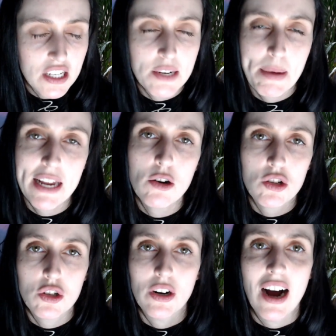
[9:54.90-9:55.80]
to be
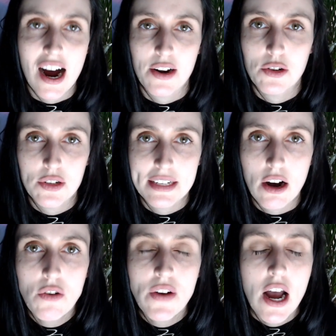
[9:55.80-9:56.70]
not so hard on
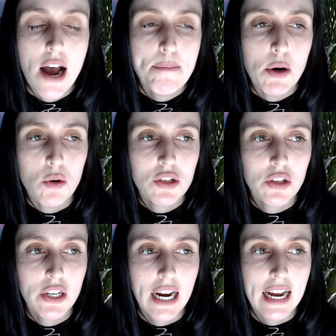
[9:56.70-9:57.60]
yourself but
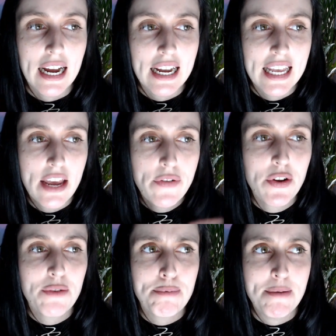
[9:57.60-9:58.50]
also give
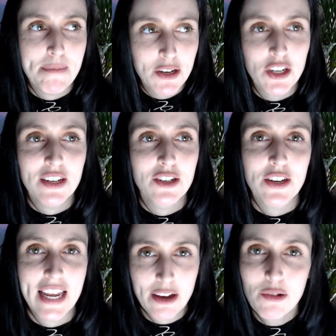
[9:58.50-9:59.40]
you permission
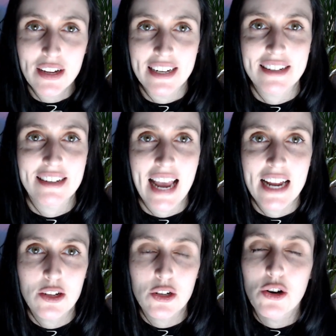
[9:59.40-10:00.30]
to heal this
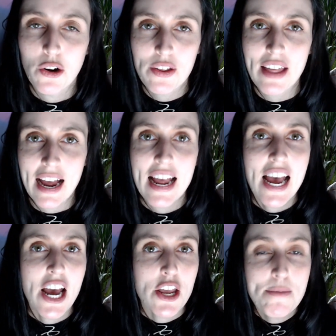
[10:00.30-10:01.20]
and to know that
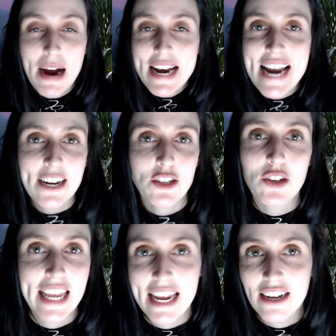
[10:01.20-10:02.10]
you might
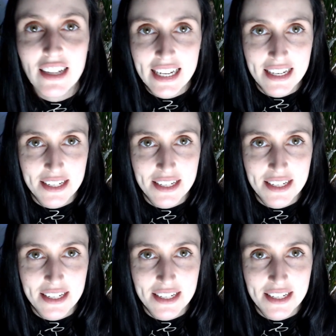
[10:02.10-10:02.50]
naturally heal it in